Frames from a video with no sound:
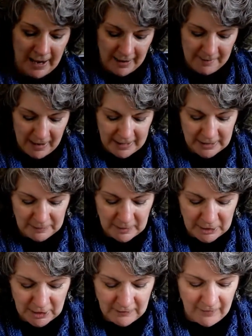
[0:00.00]
I
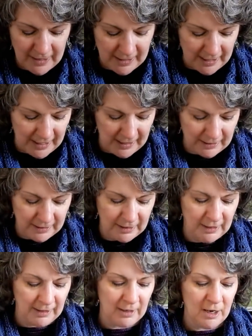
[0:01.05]
especially find it
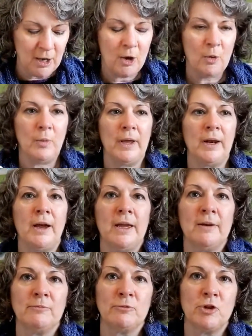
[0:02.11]
handy when I
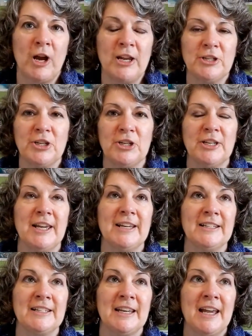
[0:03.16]
am trying to
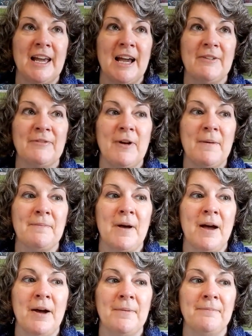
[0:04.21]
knit
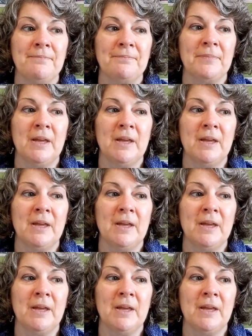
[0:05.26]
a